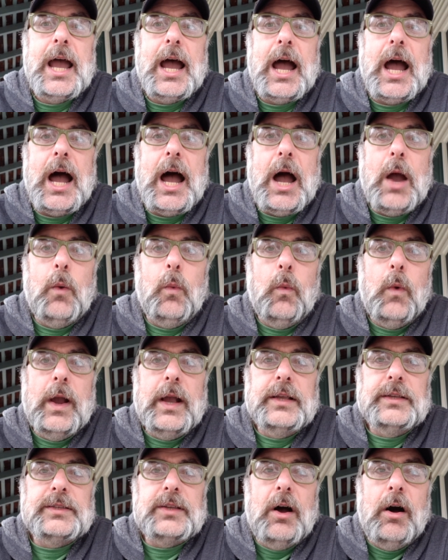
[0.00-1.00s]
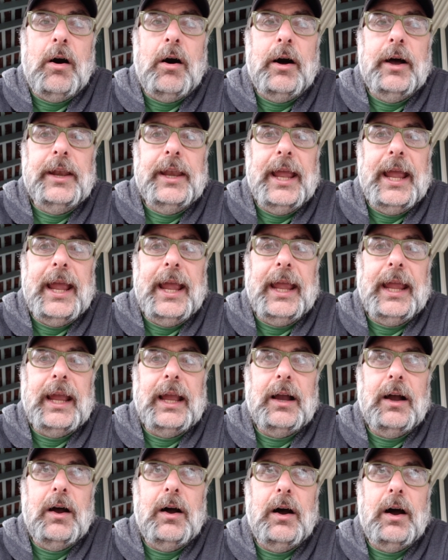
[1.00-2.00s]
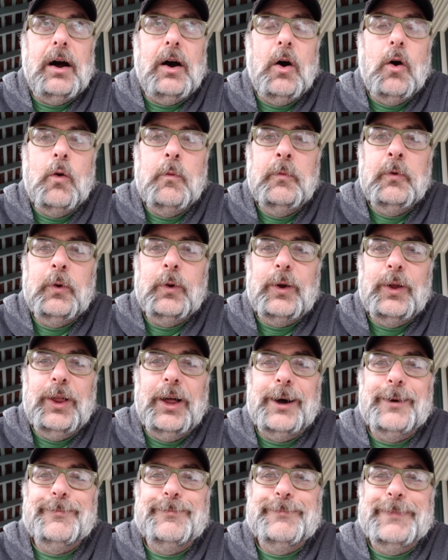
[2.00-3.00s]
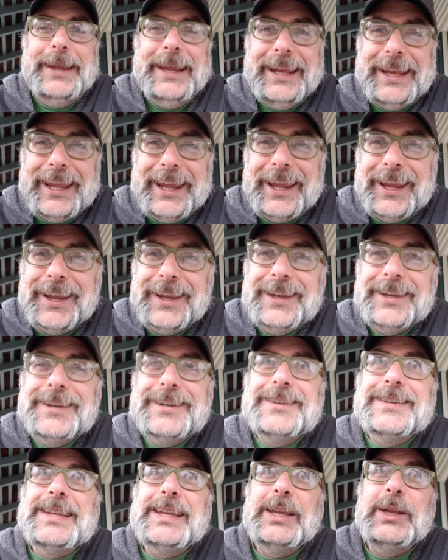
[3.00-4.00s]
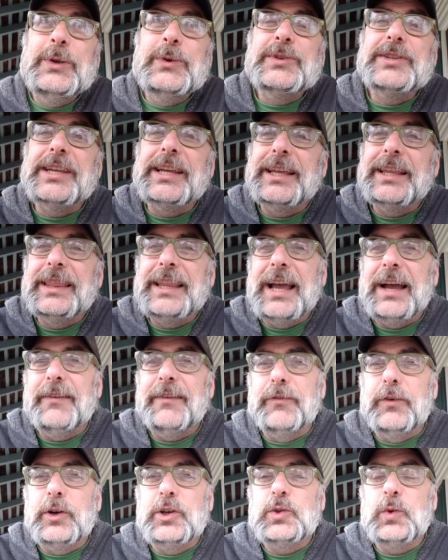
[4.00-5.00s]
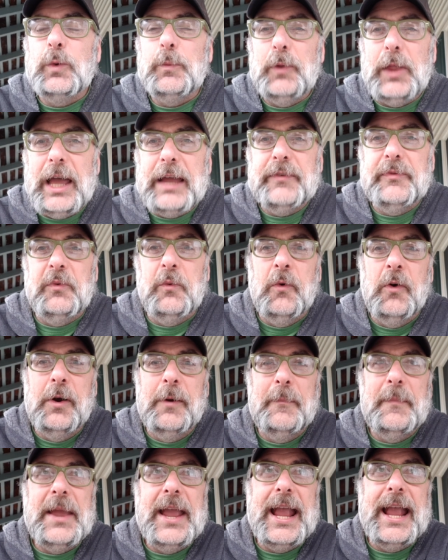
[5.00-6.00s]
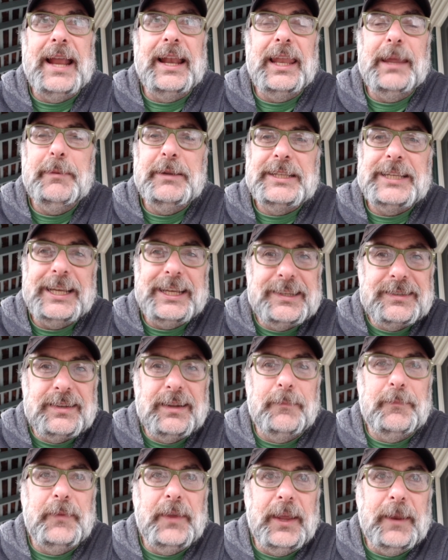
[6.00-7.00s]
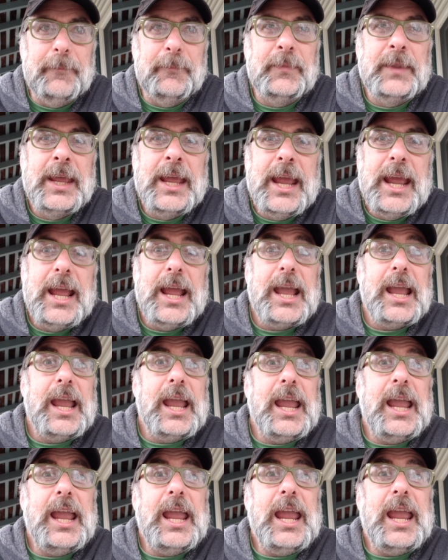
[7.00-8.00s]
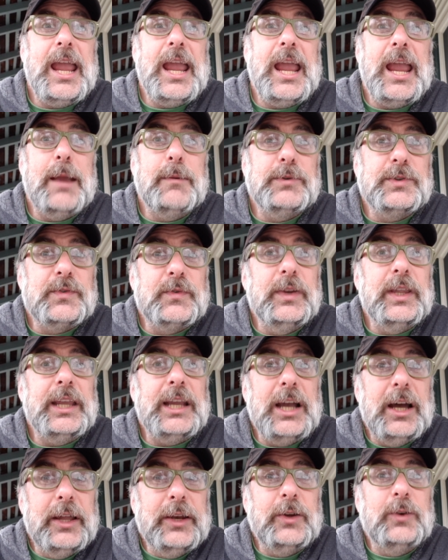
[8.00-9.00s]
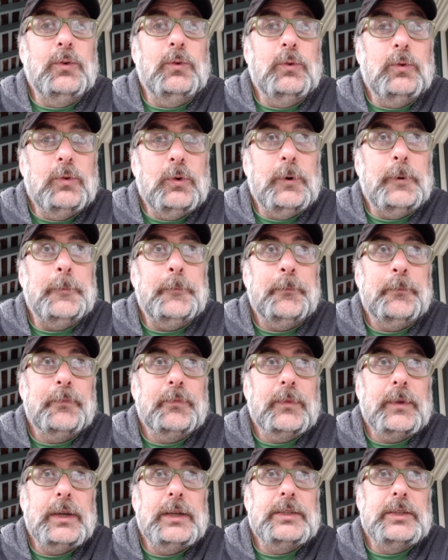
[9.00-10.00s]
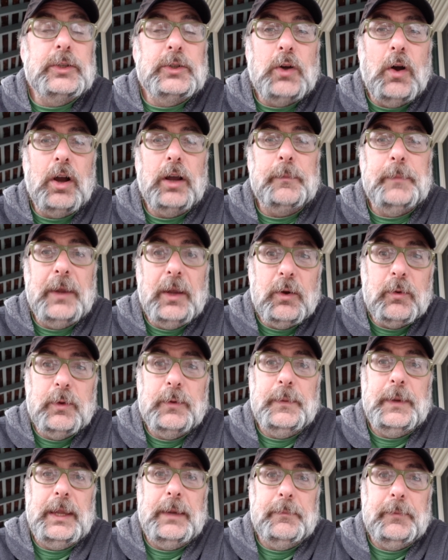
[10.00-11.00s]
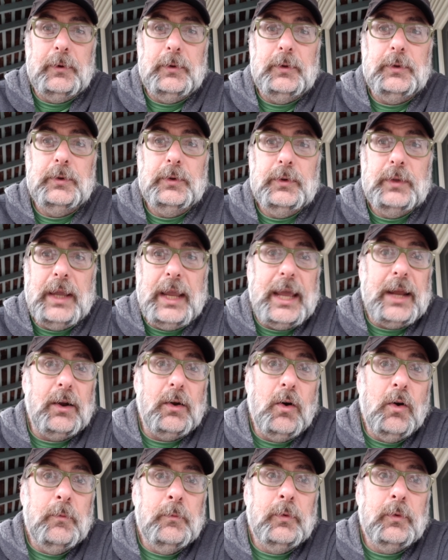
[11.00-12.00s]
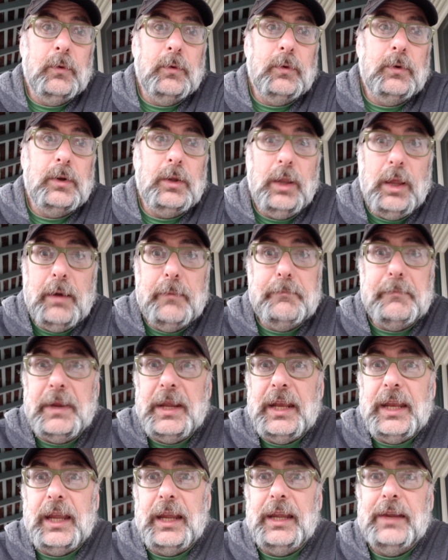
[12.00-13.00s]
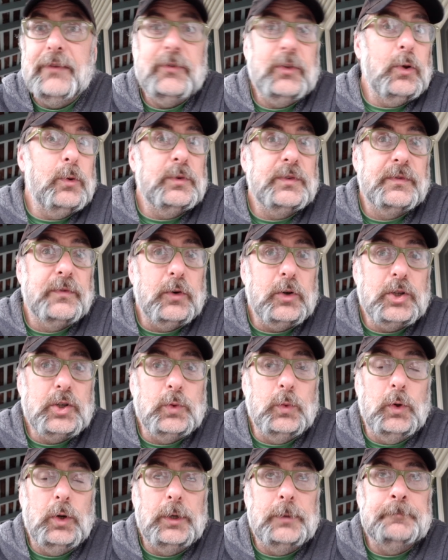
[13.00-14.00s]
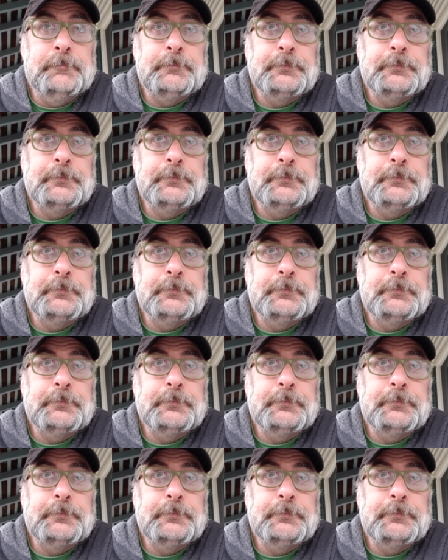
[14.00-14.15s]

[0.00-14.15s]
i was on a, a homebrew club meeting using the virtual platform and let me tell you something it was really kind of cool to talk beer with people at a homebrew club meeting, even though it was virtual,